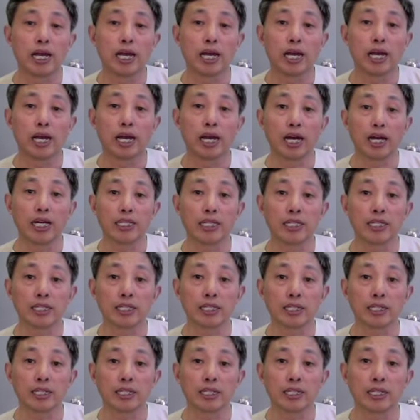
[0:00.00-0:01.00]
and
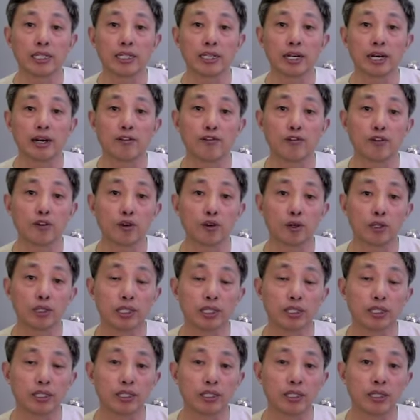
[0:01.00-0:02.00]
of course